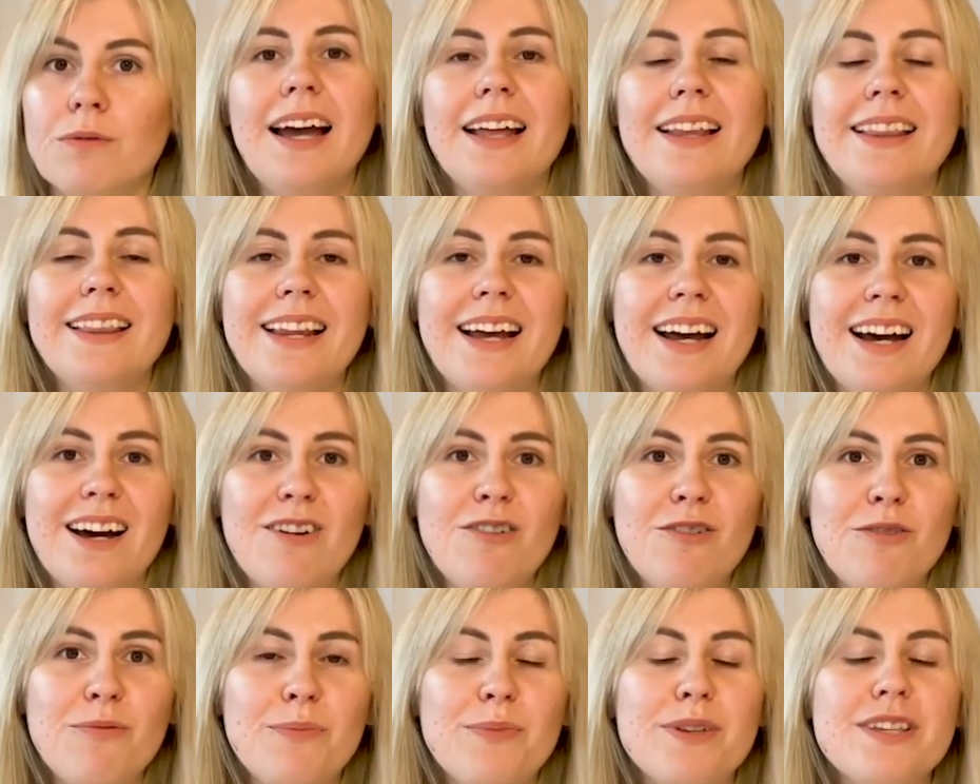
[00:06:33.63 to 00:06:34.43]

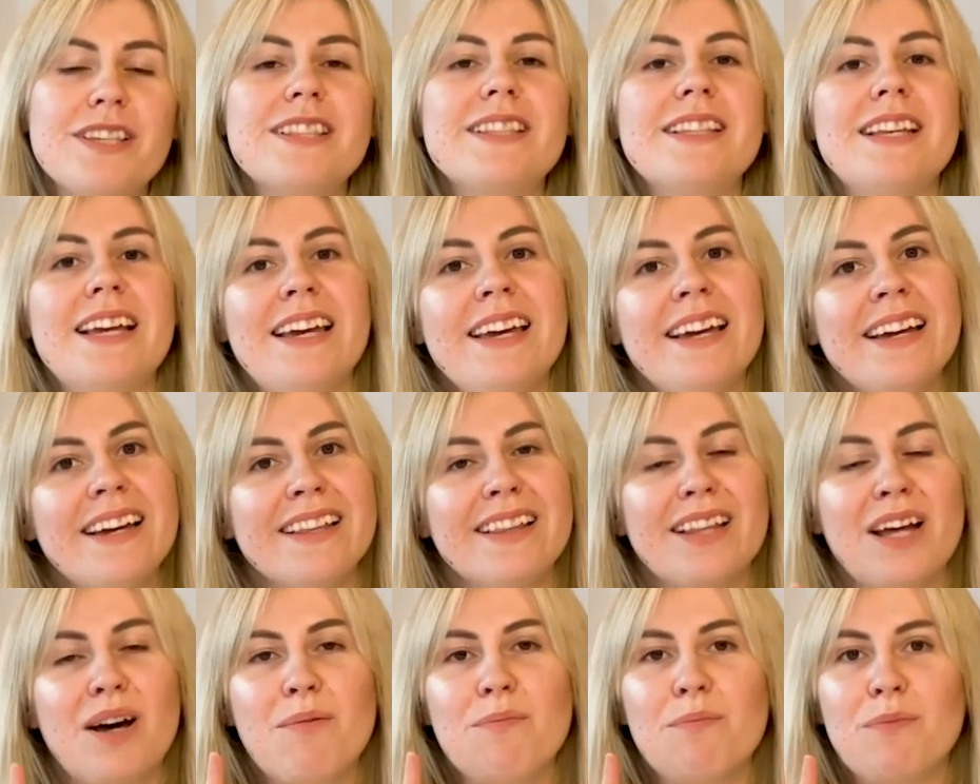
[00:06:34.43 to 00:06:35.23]
Now, mistake
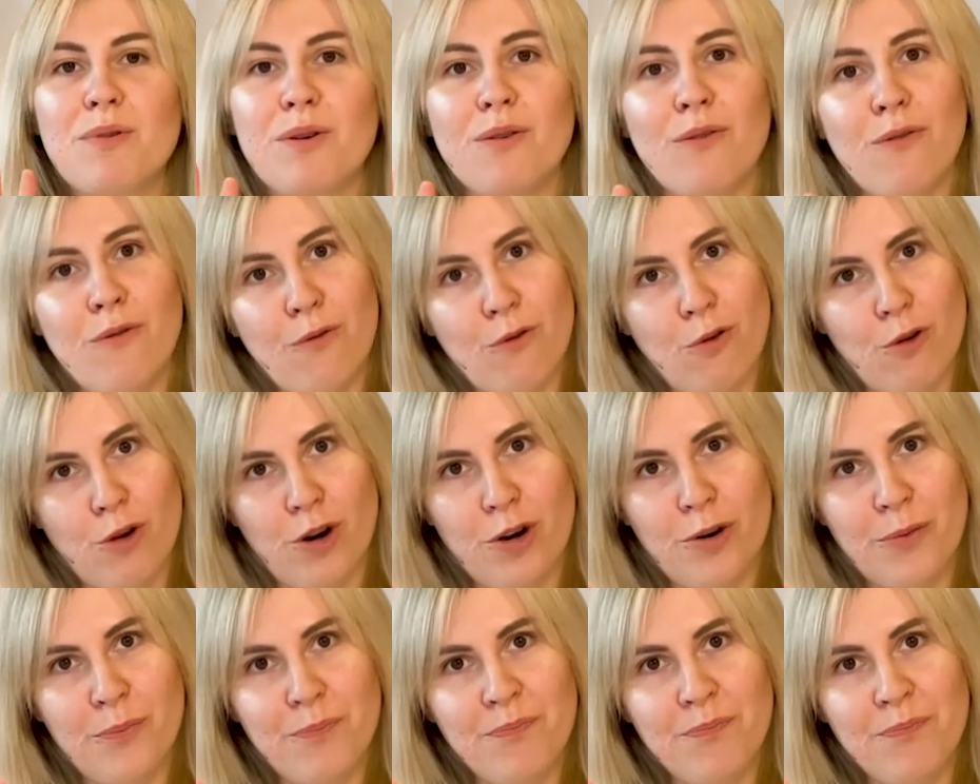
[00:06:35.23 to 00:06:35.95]
number 4.